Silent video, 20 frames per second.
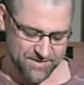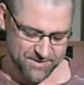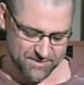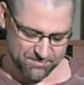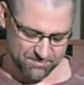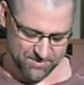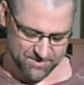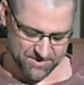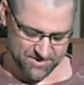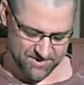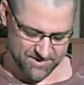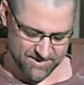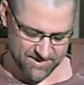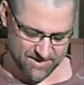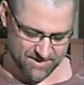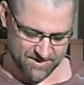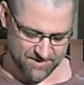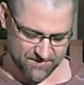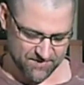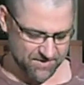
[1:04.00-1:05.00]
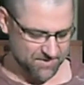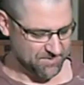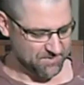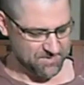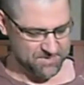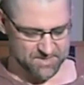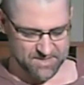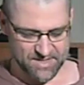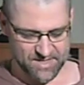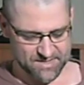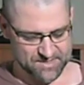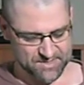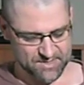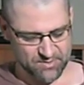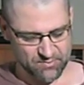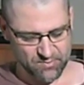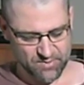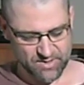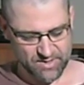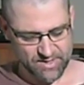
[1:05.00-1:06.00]
this was an
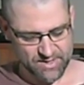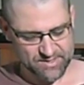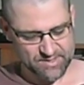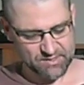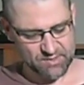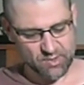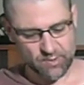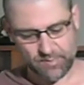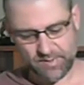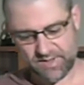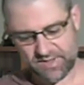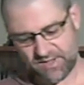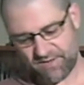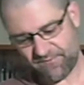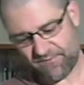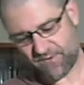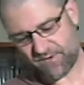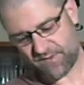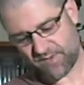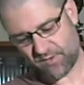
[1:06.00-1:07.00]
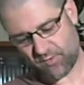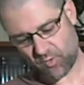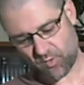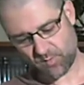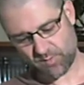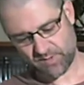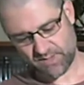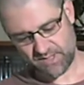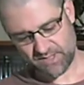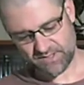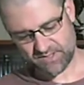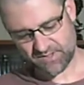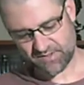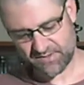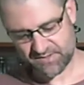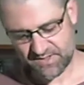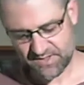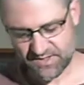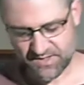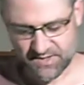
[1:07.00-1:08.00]
excellent one. It's a little bit different than normal
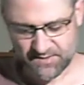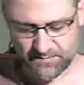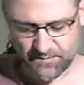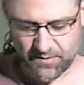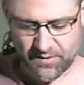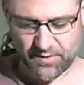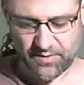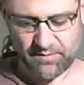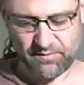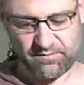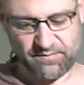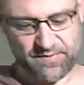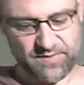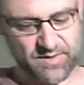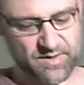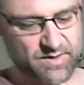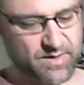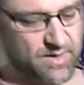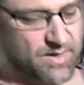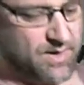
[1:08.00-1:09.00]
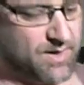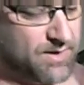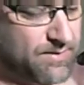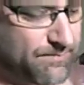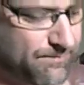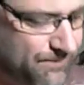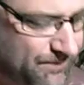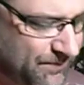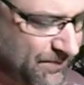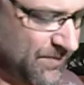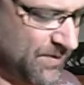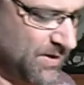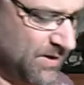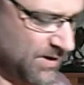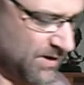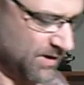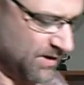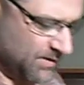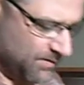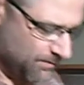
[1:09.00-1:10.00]
Easterns. This is part of the
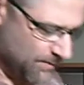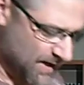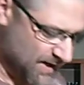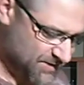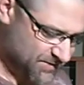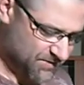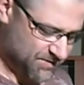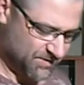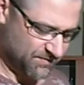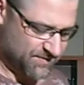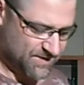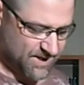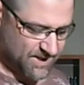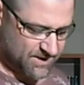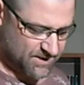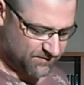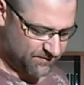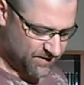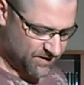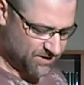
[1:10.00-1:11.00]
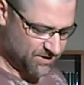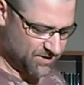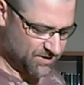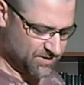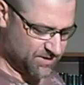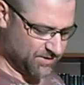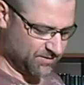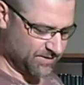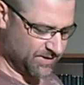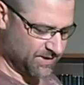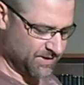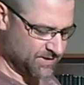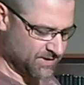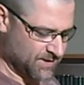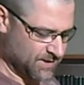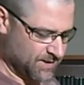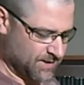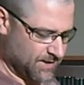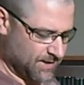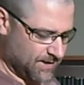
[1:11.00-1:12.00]
Masters of Science Fiction
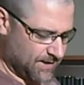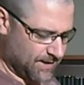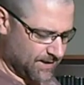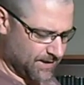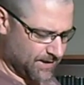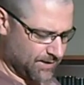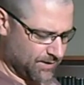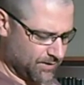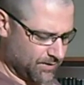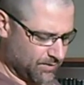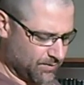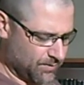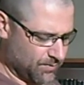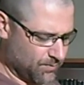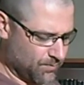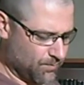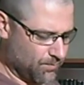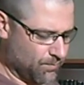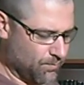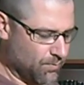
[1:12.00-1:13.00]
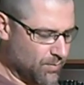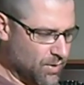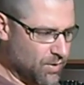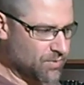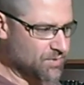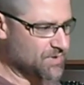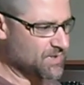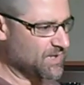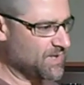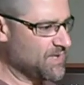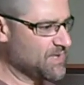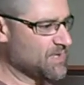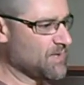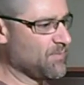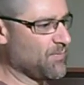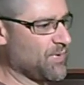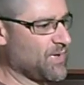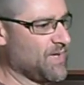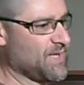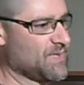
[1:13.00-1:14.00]
series, and most
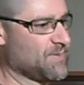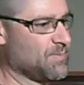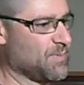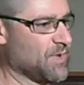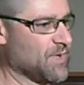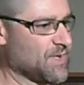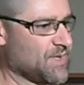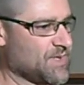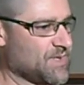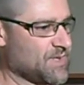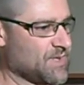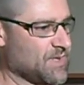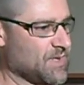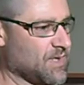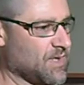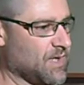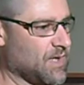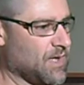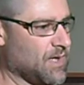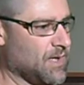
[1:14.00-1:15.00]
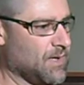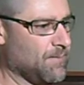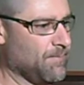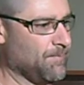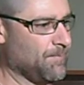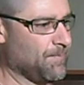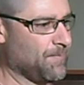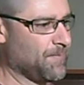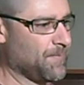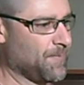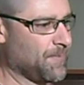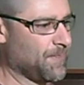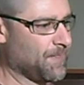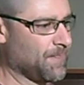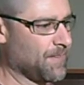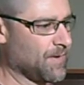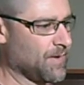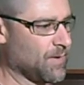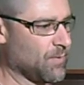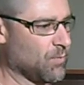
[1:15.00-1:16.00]
Easton Press books
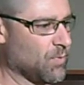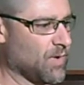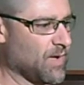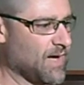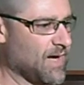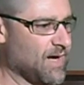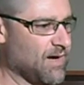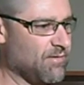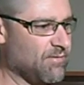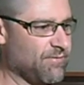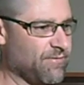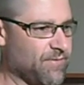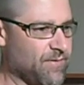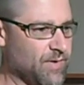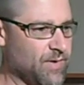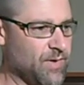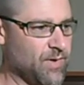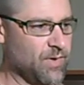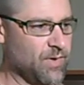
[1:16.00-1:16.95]
will have,